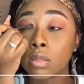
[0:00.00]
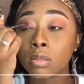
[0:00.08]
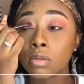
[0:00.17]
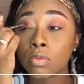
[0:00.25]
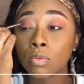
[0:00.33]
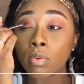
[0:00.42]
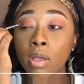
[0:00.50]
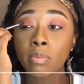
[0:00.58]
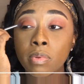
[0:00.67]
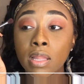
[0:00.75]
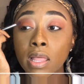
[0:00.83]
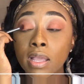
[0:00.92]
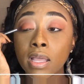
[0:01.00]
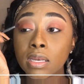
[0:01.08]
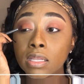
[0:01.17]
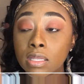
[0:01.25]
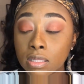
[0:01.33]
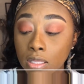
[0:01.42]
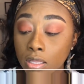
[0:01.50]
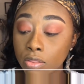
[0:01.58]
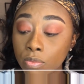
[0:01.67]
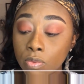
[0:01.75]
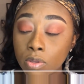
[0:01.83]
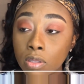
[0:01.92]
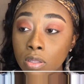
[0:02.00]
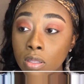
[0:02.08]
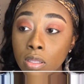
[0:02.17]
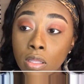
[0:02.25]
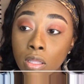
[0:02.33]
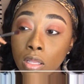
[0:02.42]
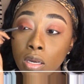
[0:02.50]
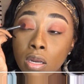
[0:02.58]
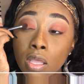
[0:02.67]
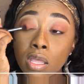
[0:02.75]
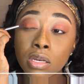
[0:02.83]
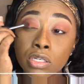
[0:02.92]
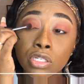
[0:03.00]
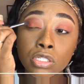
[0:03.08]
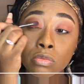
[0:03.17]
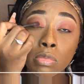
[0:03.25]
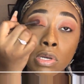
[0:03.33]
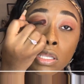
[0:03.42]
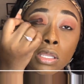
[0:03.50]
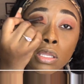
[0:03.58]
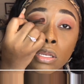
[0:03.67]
Just wipe it like I did the other one, not just blend.